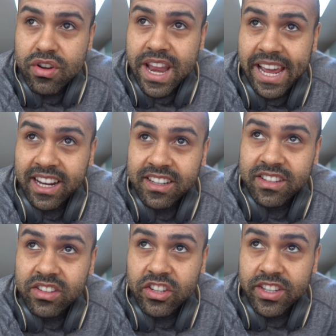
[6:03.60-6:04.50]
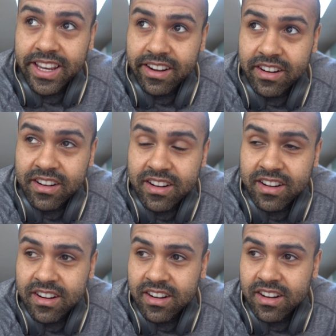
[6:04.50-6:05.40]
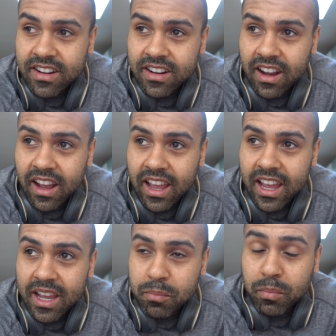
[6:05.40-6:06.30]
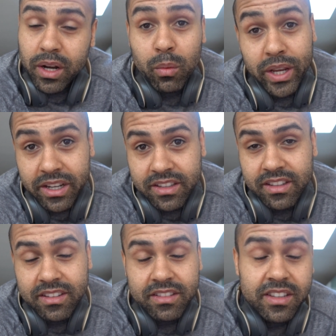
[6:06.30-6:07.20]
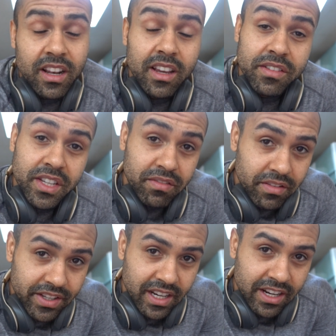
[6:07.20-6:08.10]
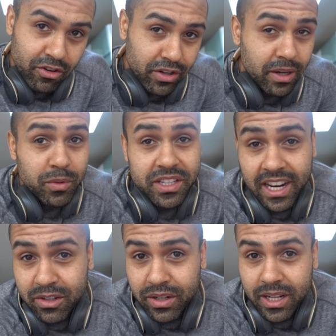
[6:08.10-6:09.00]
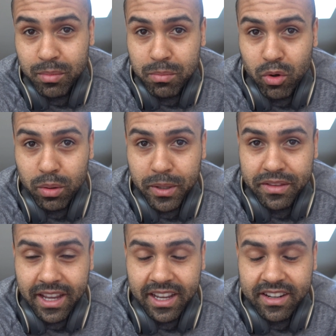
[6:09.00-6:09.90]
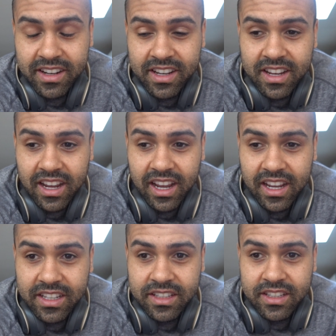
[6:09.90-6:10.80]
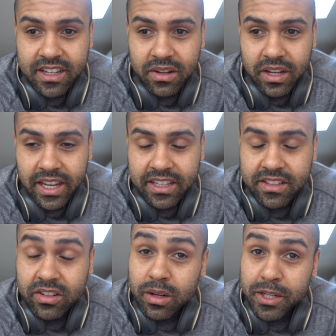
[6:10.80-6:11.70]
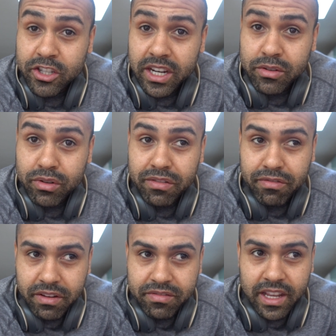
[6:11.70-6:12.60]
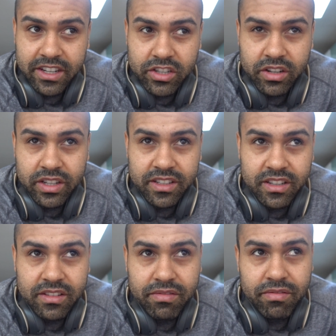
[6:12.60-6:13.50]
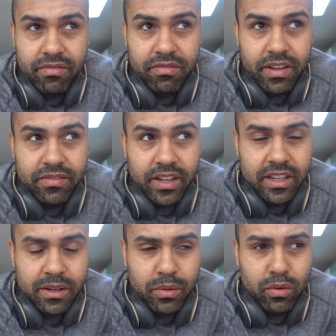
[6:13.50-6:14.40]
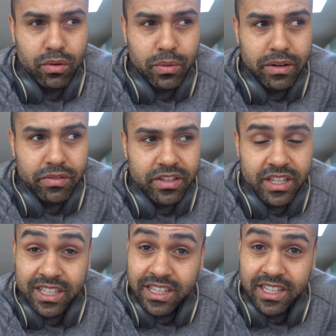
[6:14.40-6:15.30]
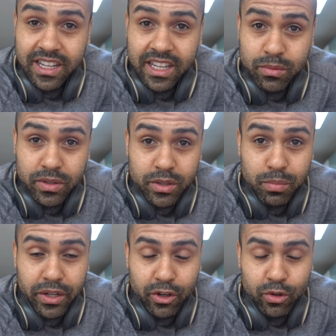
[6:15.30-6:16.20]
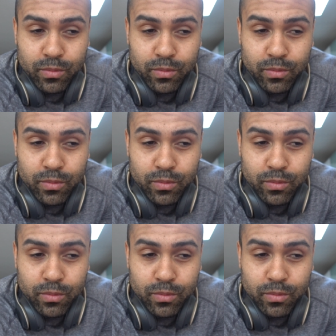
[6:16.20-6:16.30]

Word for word: next year, um, but I'll wait till I see Vivienne later on and we'll tell you a little bit more about that. And it's going to be January 5th next year, and it's this 50, I think we're going away for 16 days, which is pretty cool.